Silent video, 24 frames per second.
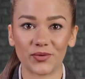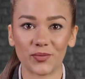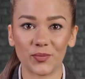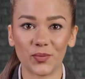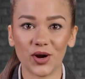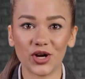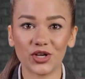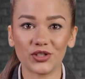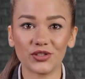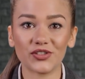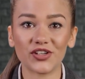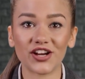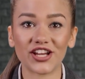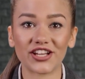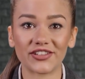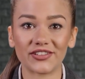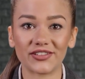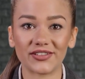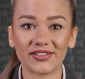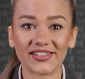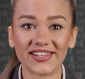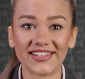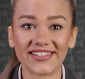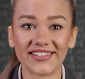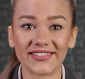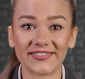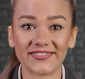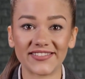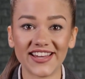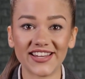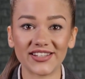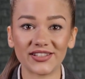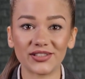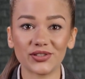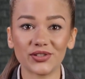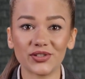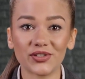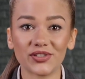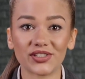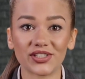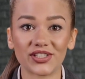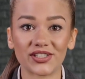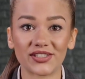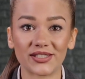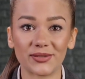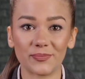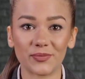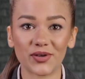while traders and investors
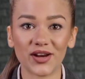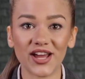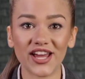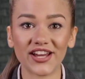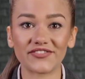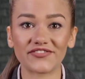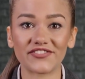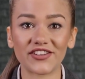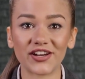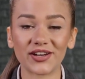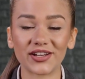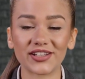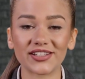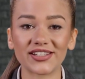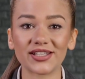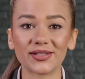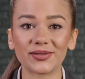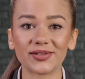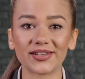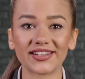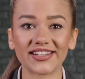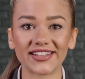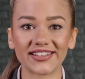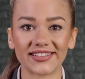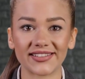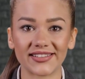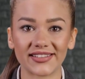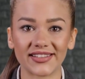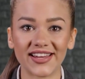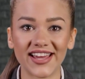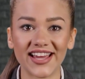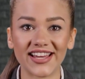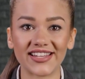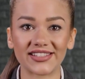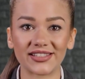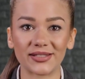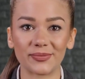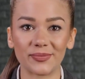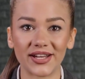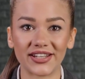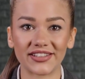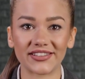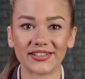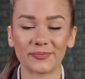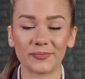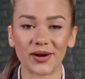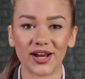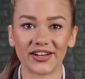use implied volatility to
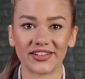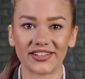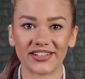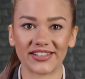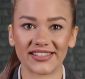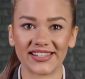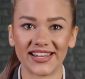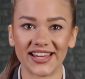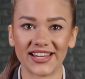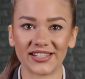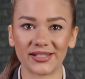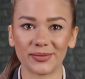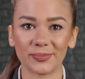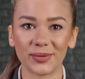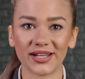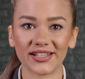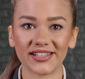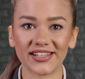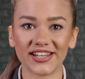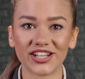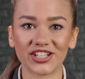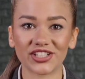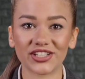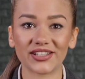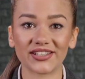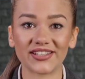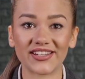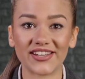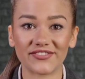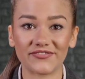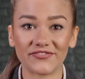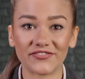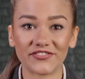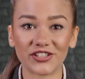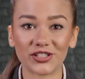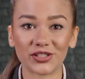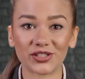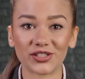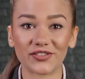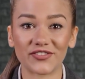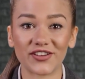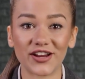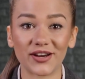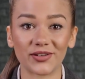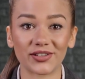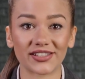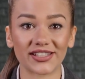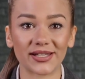estimate the market's expectation of future
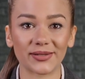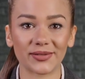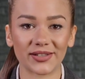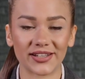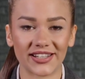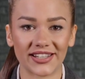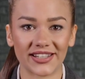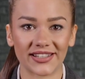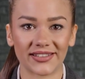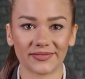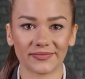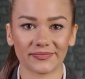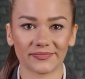volatility.